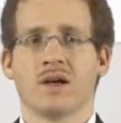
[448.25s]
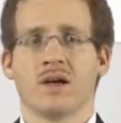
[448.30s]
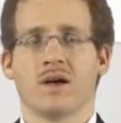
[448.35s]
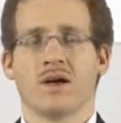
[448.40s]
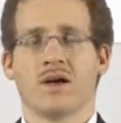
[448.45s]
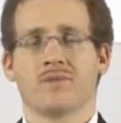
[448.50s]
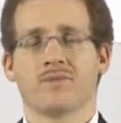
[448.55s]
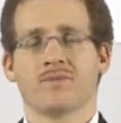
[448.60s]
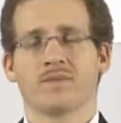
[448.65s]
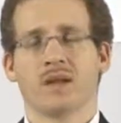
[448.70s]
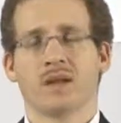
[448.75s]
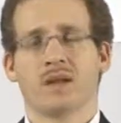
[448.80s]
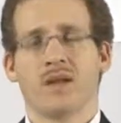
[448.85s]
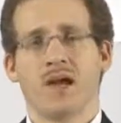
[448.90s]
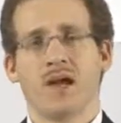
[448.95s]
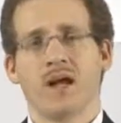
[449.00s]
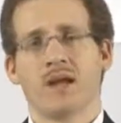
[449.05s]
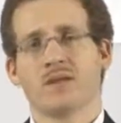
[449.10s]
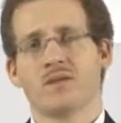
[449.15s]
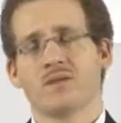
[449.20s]

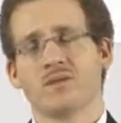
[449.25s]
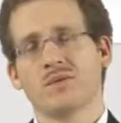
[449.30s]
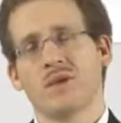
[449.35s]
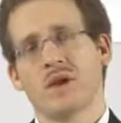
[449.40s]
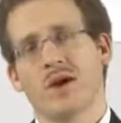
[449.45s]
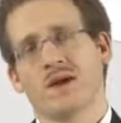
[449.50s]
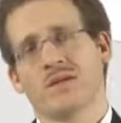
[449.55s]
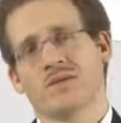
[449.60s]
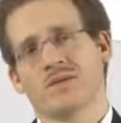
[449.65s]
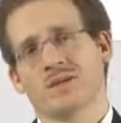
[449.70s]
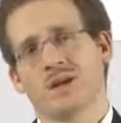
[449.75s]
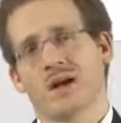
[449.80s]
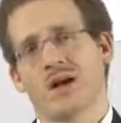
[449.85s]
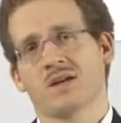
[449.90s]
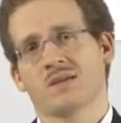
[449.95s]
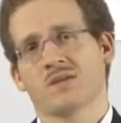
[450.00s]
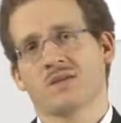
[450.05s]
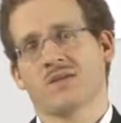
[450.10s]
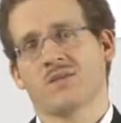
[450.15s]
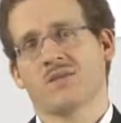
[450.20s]
And do you have
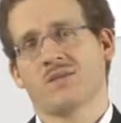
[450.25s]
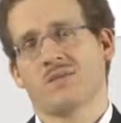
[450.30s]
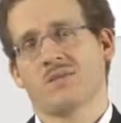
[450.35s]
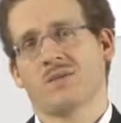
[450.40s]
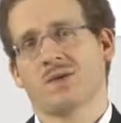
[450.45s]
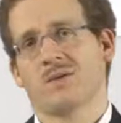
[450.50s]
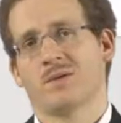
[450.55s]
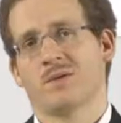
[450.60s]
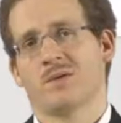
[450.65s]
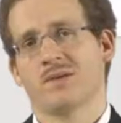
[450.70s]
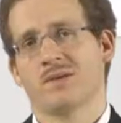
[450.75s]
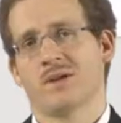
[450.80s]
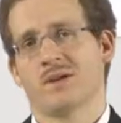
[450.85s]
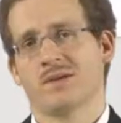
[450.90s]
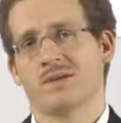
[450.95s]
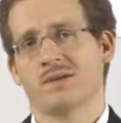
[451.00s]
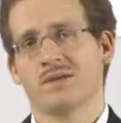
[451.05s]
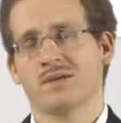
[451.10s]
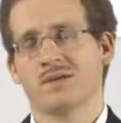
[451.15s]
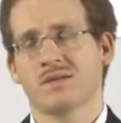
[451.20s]
tasks of comparable
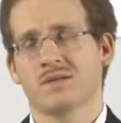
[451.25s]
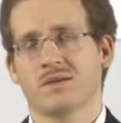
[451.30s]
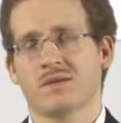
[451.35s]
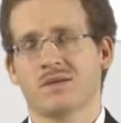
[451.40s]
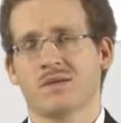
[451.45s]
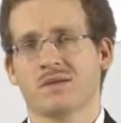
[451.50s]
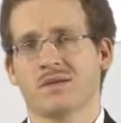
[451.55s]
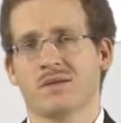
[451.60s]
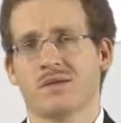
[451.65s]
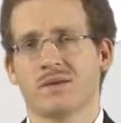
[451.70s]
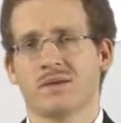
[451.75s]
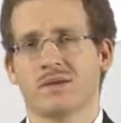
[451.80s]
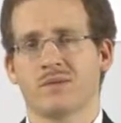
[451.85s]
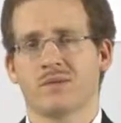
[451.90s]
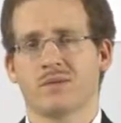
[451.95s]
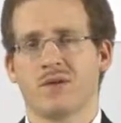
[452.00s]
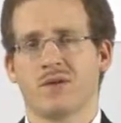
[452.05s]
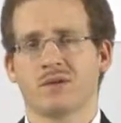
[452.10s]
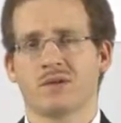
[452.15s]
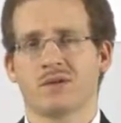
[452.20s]
size? This is also very
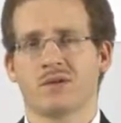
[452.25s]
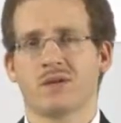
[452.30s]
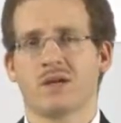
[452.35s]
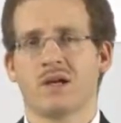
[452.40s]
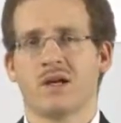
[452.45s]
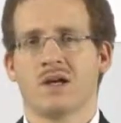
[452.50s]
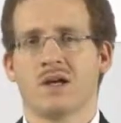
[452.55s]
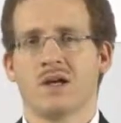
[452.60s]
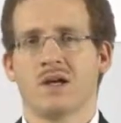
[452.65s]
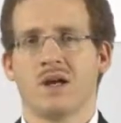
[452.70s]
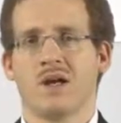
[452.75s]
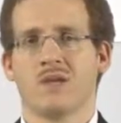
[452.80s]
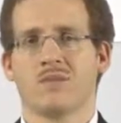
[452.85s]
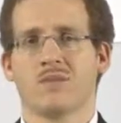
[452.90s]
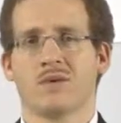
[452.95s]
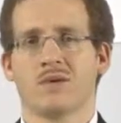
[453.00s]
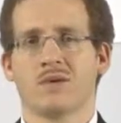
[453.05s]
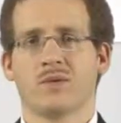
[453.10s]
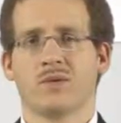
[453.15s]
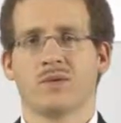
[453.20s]
important.
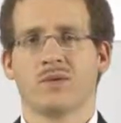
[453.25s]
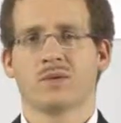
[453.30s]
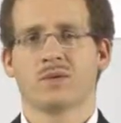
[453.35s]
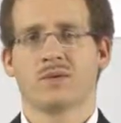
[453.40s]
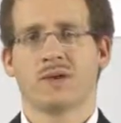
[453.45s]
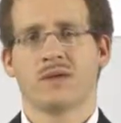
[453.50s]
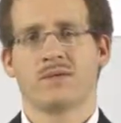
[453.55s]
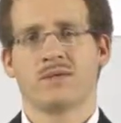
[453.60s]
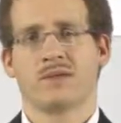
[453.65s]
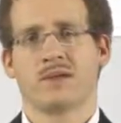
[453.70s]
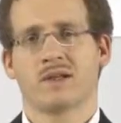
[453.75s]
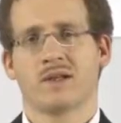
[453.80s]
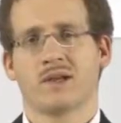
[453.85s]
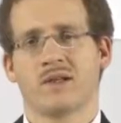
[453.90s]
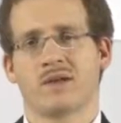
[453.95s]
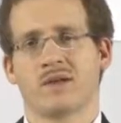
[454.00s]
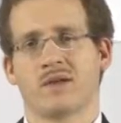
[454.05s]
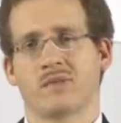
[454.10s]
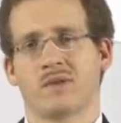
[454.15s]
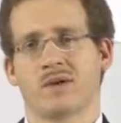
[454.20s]
When you want to have a
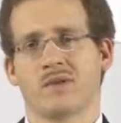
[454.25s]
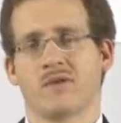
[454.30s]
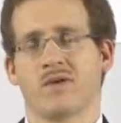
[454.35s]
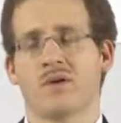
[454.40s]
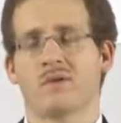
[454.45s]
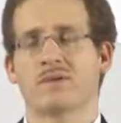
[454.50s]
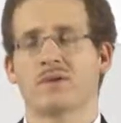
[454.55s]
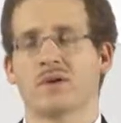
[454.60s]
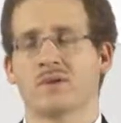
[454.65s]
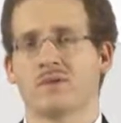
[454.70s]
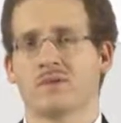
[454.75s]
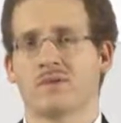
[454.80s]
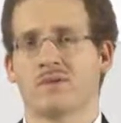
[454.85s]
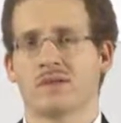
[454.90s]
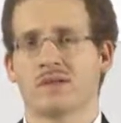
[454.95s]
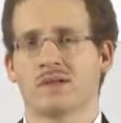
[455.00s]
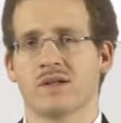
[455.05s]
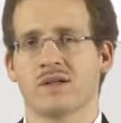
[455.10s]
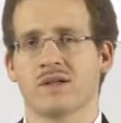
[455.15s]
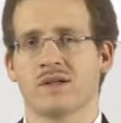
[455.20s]
later performance
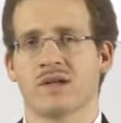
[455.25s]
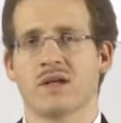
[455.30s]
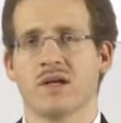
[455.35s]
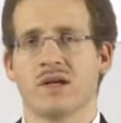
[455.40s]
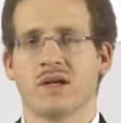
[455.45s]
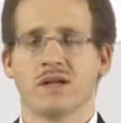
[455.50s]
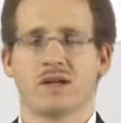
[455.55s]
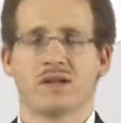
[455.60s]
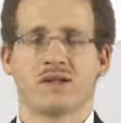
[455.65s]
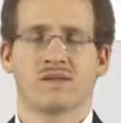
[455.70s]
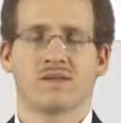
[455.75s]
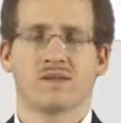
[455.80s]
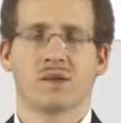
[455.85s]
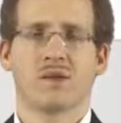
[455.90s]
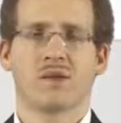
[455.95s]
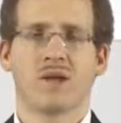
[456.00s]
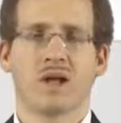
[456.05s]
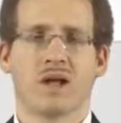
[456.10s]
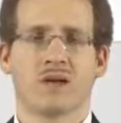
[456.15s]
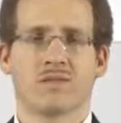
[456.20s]
optimization, it is
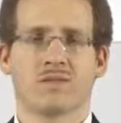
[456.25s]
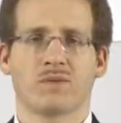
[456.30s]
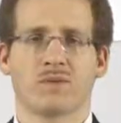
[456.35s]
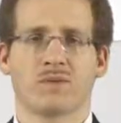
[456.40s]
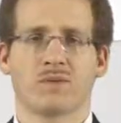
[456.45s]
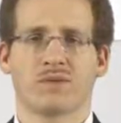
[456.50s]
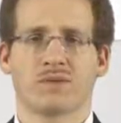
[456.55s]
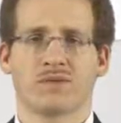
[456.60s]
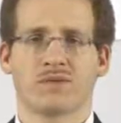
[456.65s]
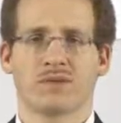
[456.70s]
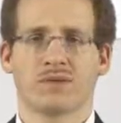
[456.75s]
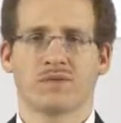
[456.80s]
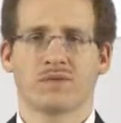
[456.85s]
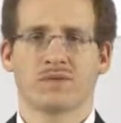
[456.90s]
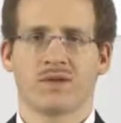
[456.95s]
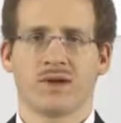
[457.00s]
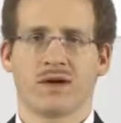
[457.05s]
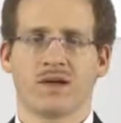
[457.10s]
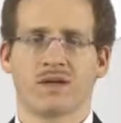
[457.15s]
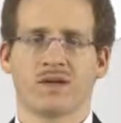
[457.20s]
very helpful to
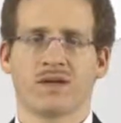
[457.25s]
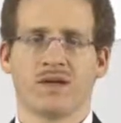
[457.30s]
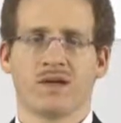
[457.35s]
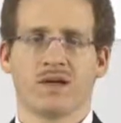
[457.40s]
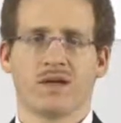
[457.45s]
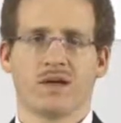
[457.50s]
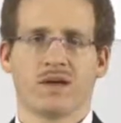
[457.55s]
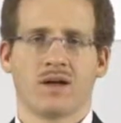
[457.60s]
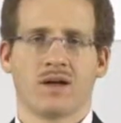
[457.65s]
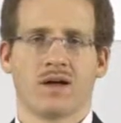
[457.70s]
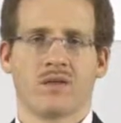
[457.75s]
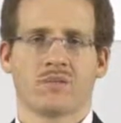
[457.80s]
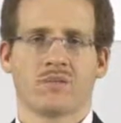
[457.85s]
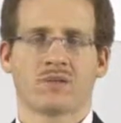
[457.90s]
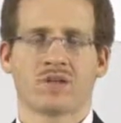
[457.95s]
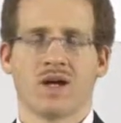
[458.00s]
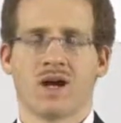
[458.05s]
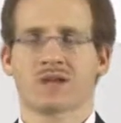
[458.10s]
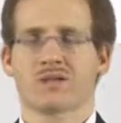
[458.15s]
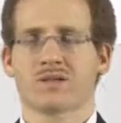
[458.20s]
define
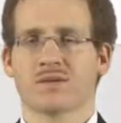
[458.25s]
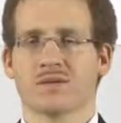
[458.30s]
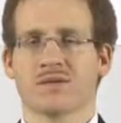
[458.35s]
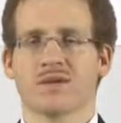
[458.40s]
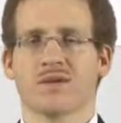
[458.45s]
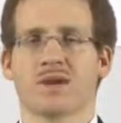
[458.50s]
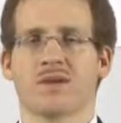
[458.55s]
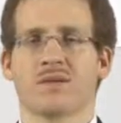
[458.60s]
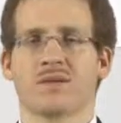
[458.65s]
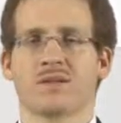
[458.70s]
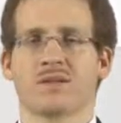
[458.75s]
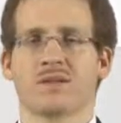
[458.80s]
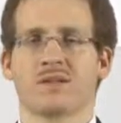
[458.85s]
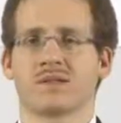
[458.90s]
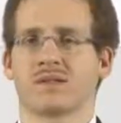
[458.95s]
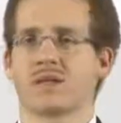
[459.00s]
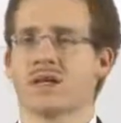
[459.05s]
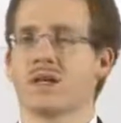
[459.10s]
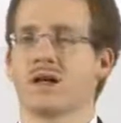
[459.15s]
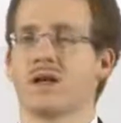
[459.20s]
task
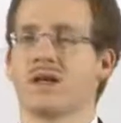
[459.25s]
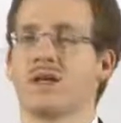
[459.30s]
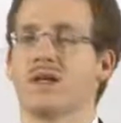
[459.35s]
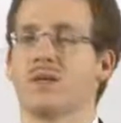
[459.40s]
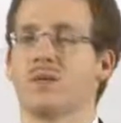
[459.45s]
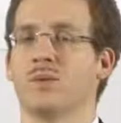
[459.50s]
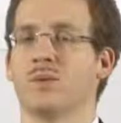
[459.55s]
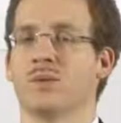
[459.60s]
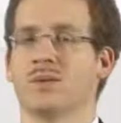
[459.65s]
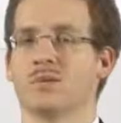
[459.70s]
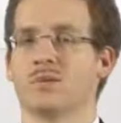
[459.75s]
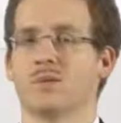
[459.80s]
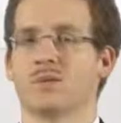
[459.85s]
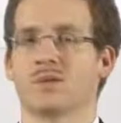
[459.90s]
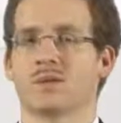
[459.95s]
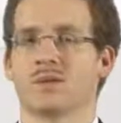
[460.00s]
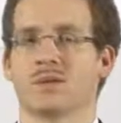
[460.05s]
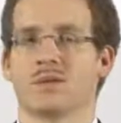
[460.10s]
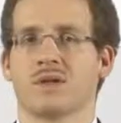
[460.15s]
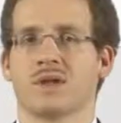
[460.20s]
granularities that are equal
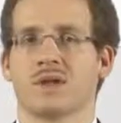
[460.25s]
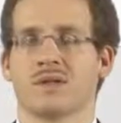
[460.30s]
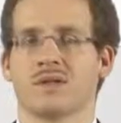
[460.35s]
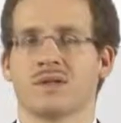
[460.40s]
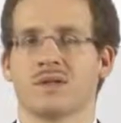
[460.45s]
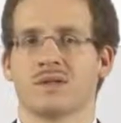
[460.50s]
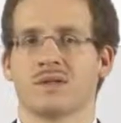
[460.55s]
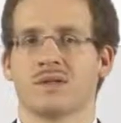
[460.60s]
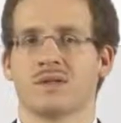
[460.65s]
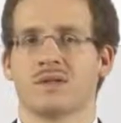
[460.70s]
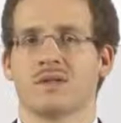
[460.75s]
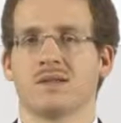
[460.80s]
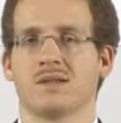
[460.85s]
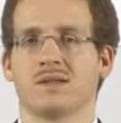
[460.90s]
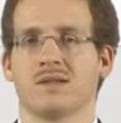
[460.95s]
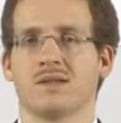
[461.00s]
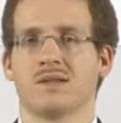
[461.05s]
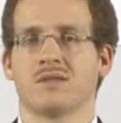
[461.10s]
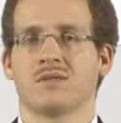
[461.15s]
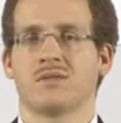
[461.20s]
so that it's
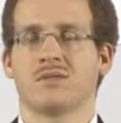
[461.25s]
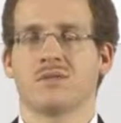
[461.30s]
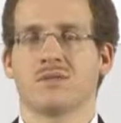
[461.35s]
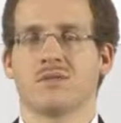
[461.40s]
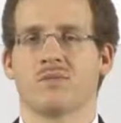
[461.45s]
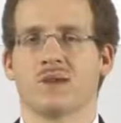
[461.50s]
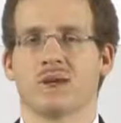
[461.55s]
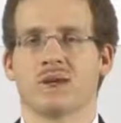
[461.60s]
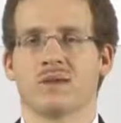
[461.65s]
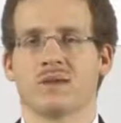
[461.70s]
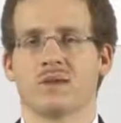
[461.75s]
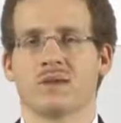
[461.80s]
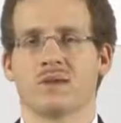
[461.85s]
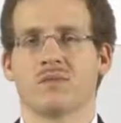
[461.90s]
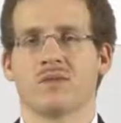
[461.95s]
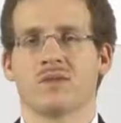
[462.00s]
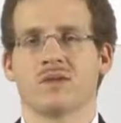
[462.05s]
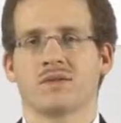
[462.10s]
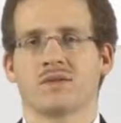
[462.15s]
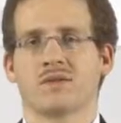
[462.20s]
easier to combine
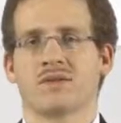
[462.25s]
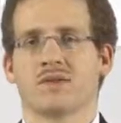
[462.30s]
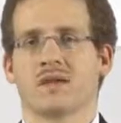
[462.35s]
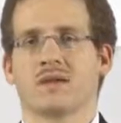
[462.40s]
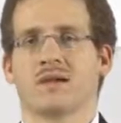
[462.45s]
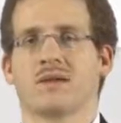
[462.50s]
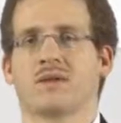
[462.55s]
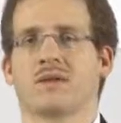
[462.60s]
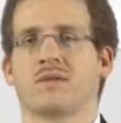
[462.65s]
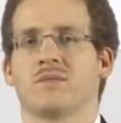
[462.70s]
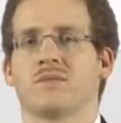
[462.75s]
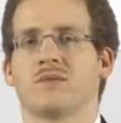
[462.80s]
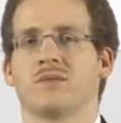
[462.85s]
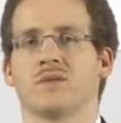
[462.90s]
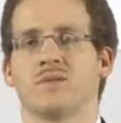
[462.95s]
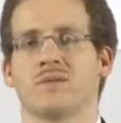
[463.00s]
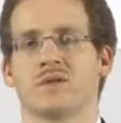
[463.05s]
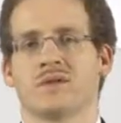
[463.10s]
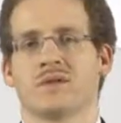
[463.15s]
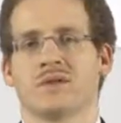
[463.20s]
them and to scale them
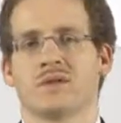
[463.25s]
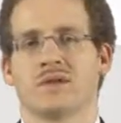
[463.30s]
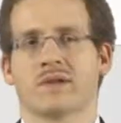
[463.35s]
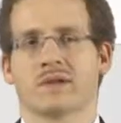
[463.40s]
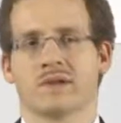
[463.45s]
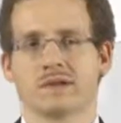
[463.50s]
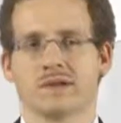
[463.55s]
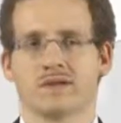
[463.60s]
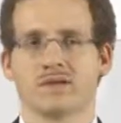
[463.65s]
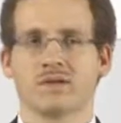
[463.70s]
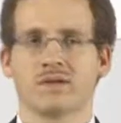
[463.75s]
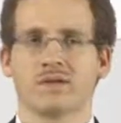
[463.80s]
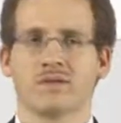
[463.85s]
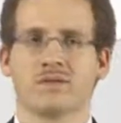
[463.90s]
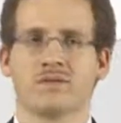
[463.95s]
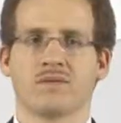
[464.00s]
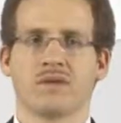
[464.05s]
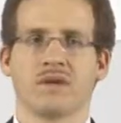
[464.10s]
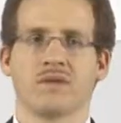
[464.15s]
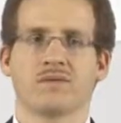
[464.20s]
to a particular execution
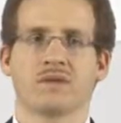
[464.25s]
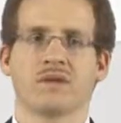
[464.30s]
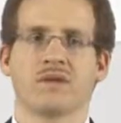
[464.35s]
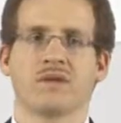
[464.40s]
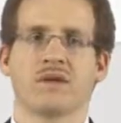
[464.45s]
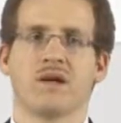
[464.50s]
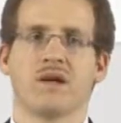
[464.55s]
environment.